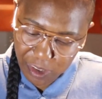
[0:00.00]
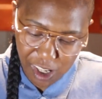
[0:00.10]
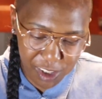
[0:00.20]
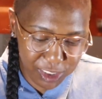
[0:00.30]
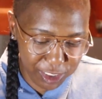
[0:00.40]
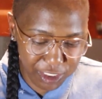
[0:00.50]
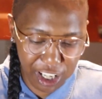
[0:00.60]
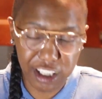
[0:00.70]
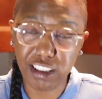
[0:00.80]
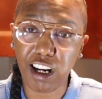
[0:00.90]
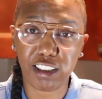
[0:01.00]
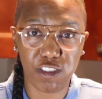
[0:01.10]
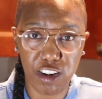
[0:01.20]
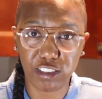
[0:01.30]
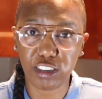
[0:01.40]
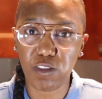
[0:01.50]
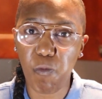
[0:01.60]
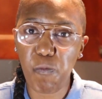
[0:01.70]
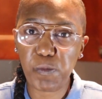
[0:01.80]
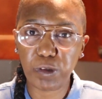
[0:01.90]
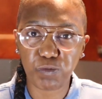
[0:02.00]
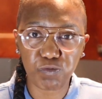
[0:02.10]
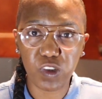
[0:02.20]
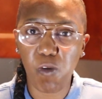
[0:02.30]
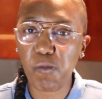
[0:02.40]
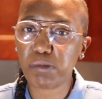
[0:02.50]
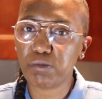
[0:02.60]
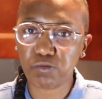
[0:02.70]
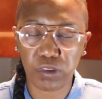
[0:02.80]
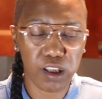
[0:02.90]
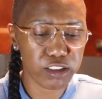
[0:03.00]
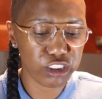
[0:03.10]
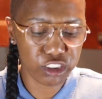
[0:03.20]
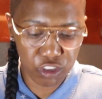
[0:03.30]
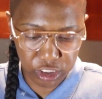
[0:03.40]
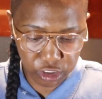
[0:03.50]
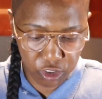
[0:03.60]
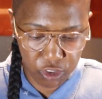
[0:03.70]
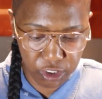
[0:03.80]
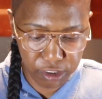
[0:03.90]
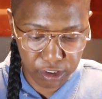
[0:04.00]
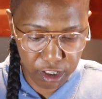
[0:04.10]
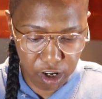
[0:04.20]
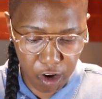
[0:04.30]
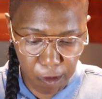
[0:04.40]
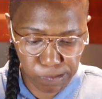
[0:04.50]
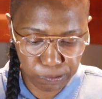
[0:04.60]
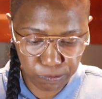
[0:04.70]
I don't know if y'all hear that crunch, but that's the crunch on the